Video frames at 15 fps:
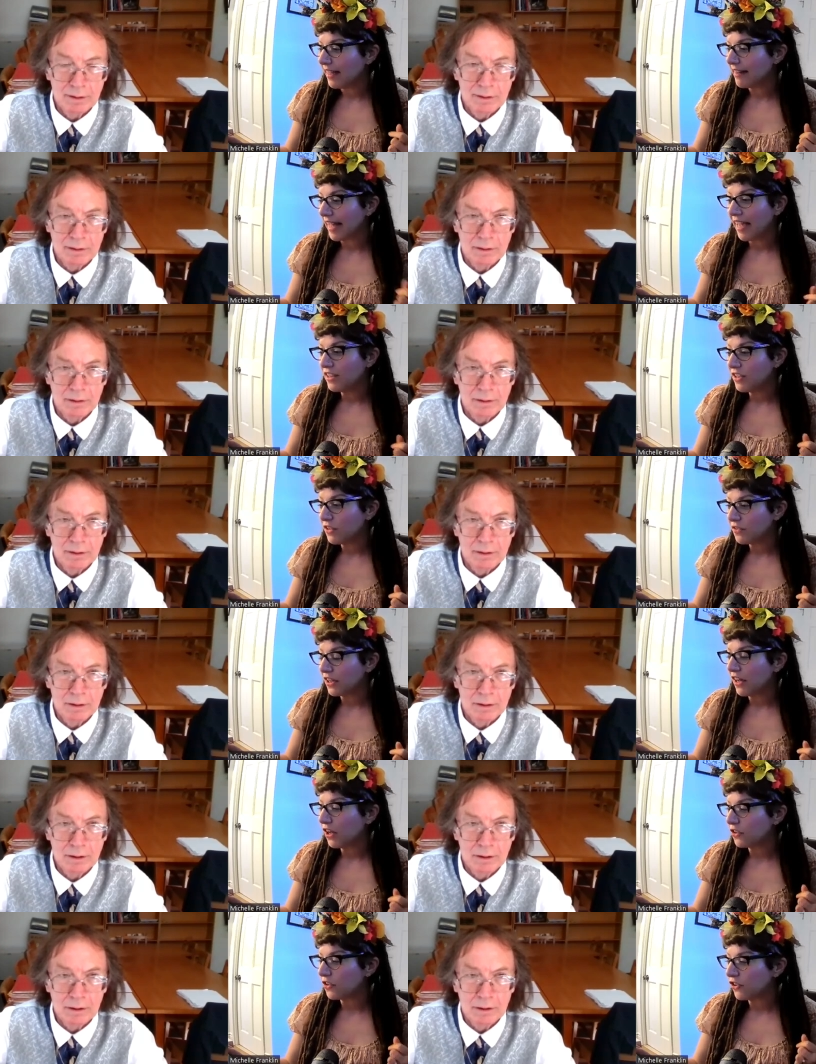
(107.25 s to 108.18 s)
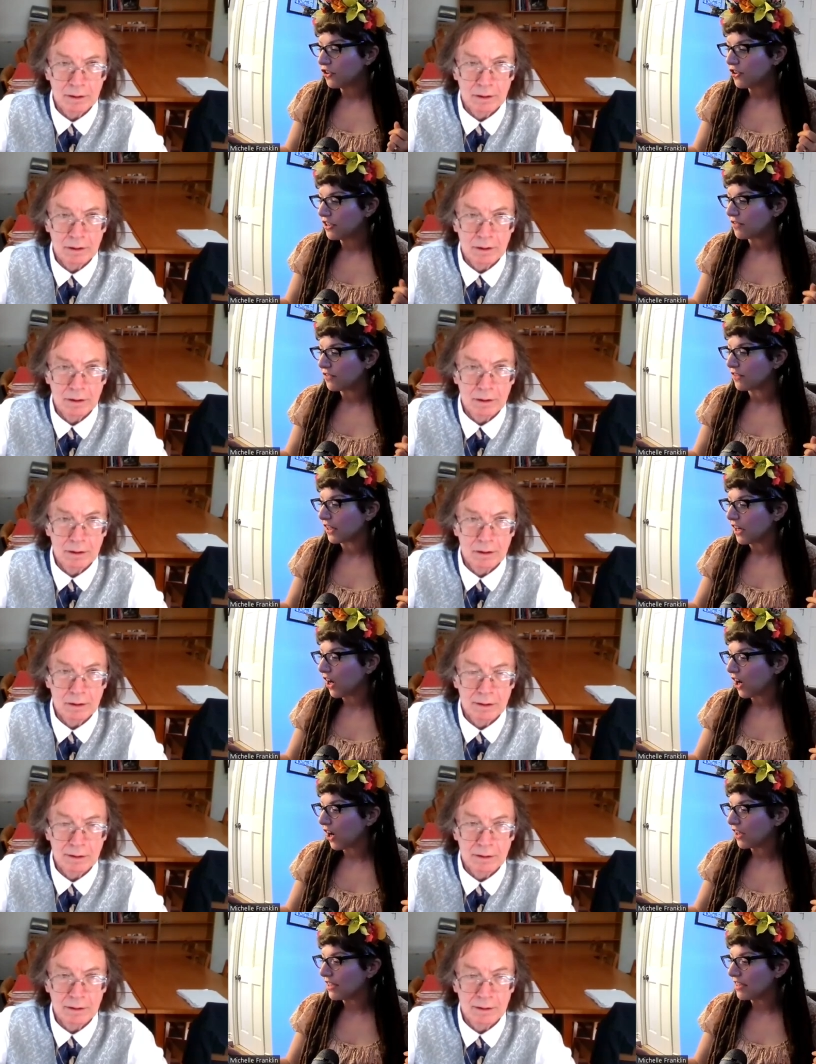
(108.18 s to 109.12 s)
Speaker 1: They had different cultures, different
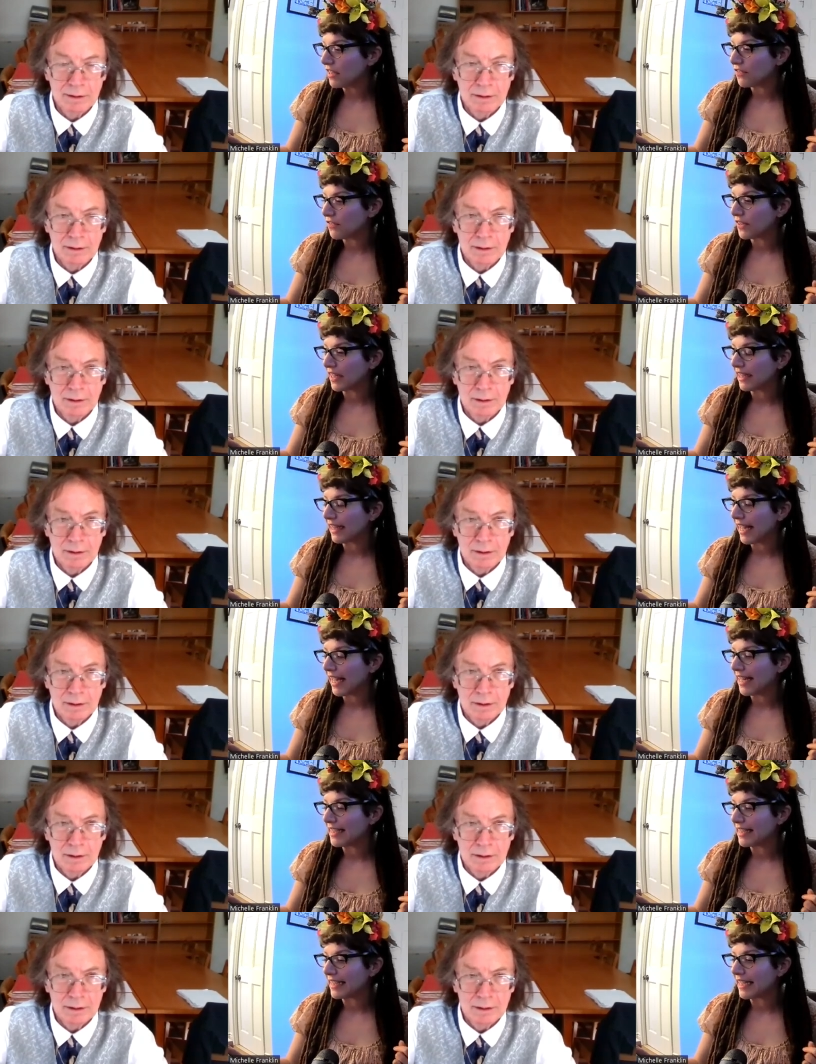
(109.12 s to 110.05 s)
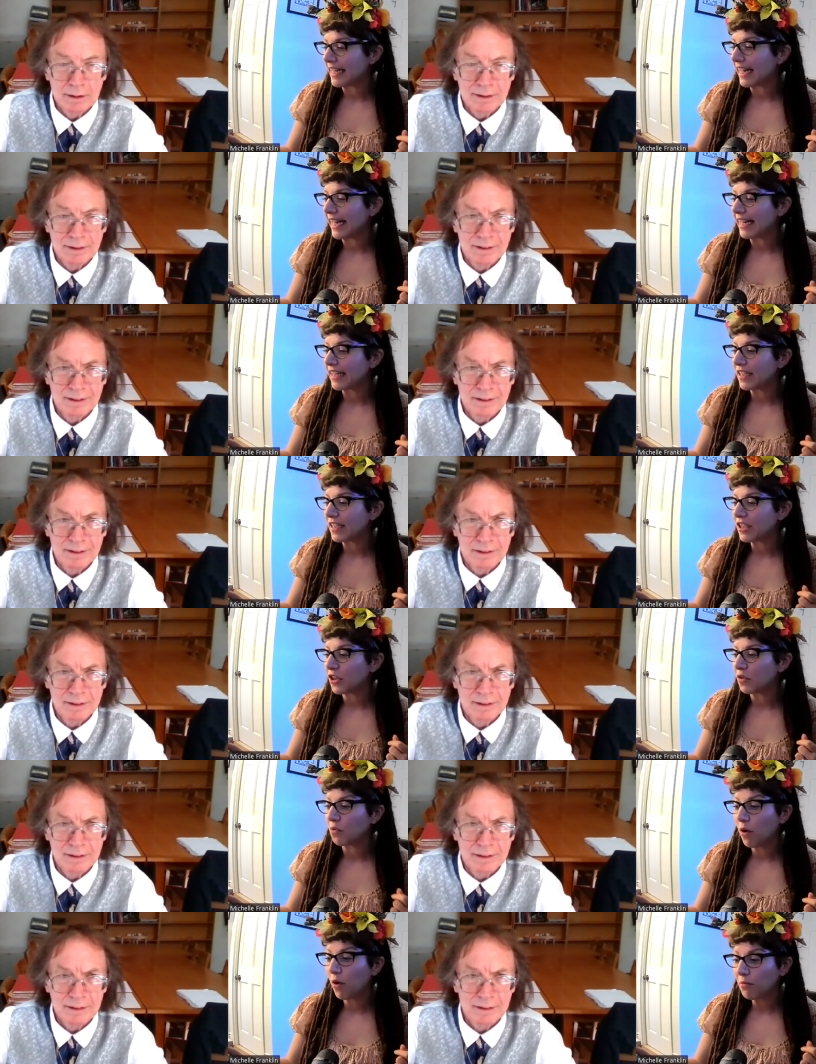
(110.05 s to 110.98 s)
gods, different clans, and kings.
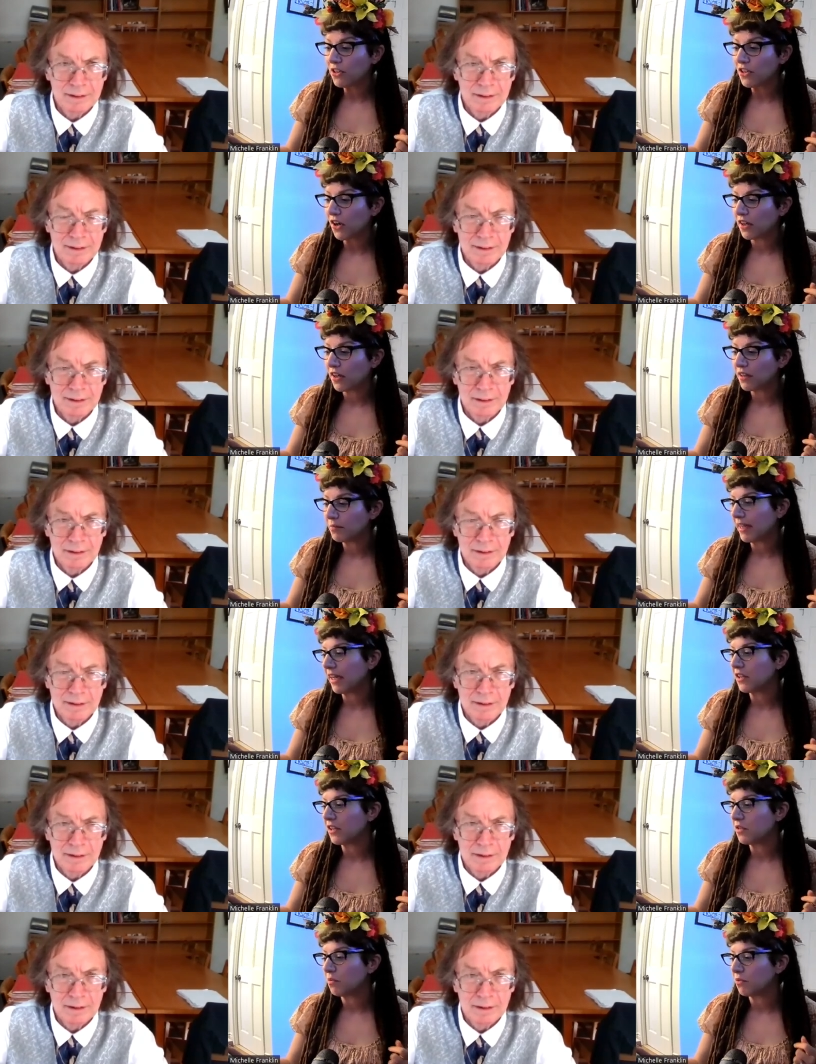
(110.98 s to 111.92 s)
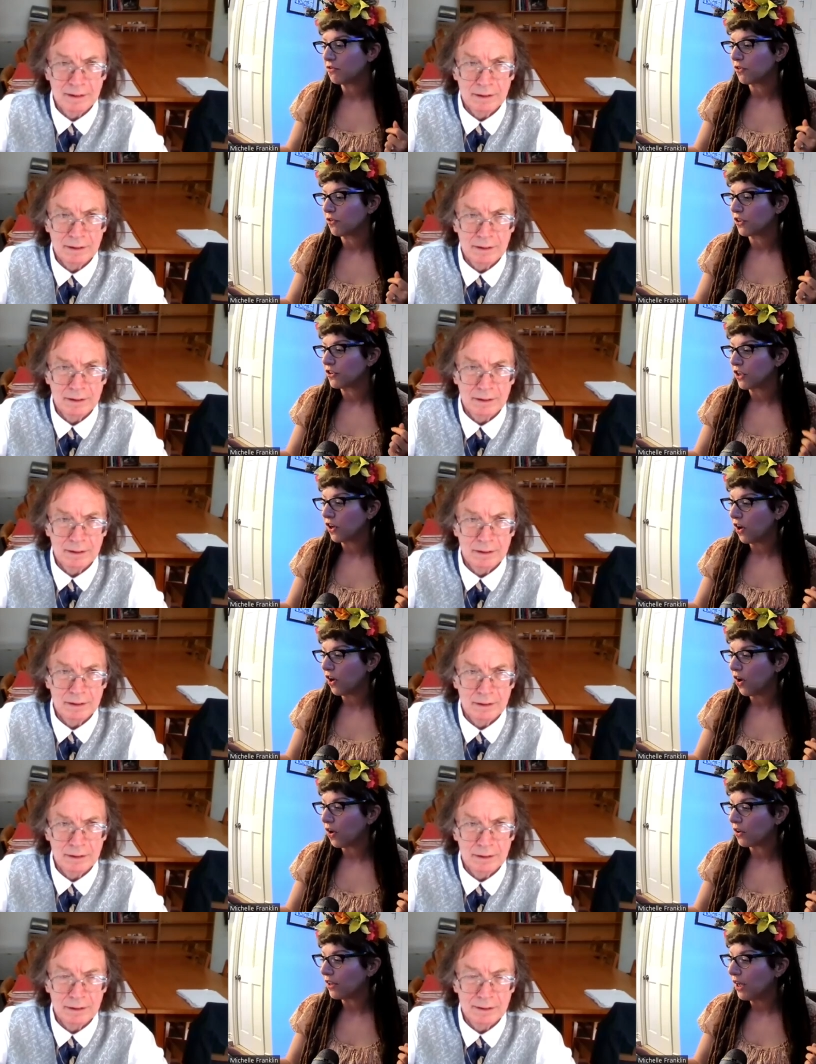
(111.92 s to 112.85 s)
The Romans called them Celts when referring to
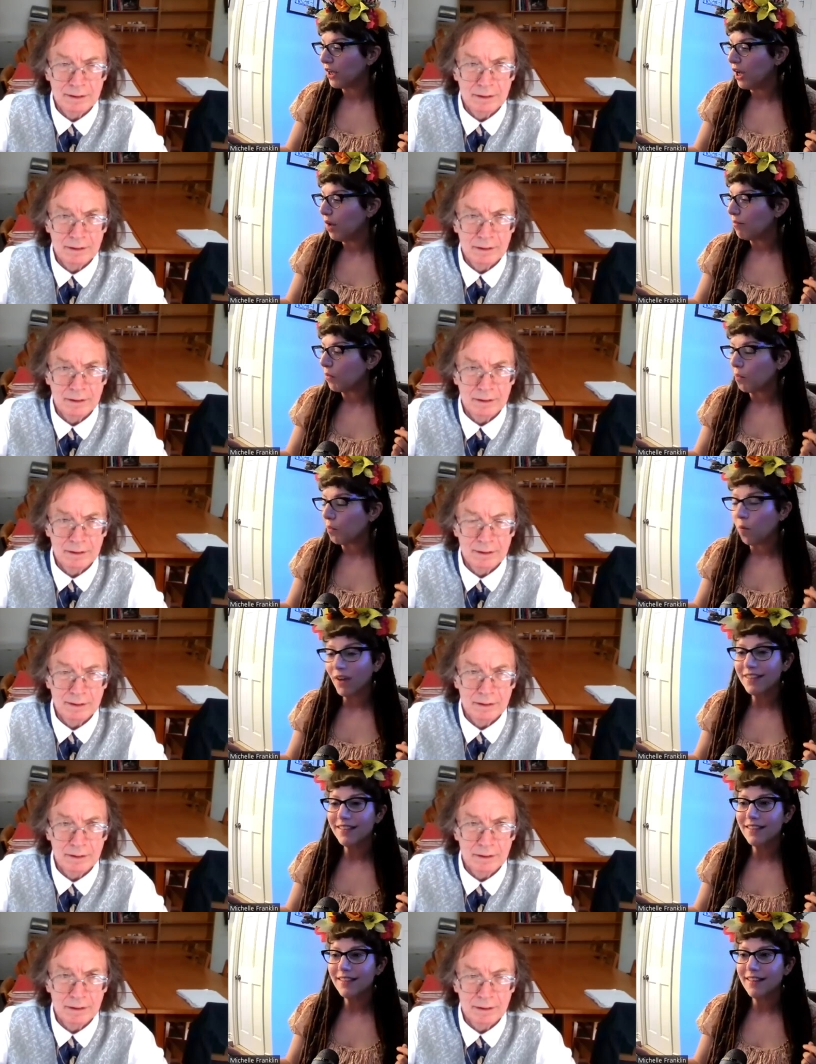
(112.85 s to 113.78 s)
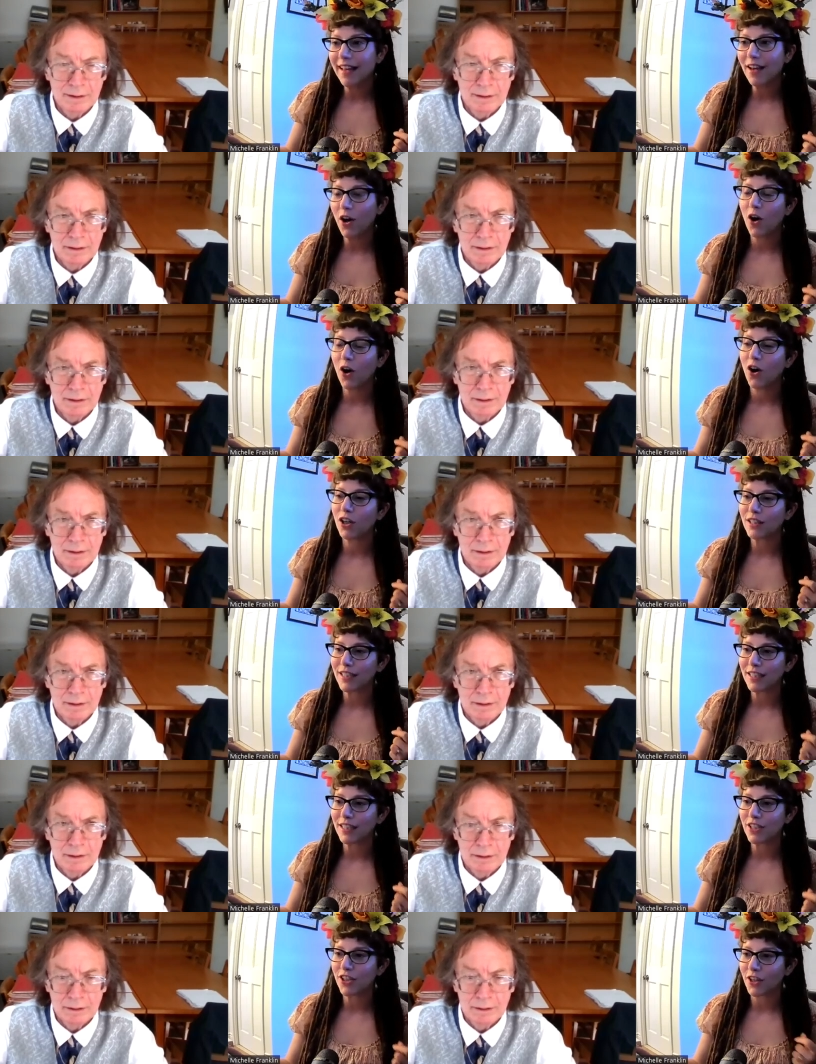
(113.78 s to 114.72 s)
Gaul, but what did they call
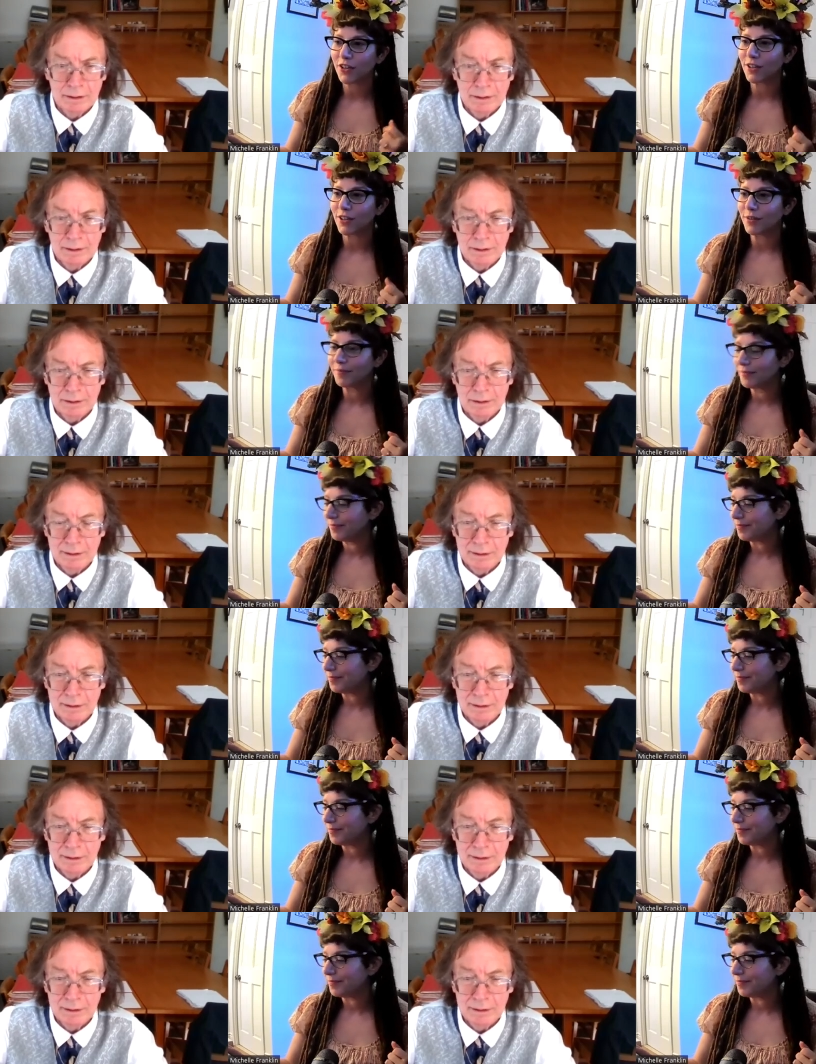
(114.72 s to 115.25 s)
each other?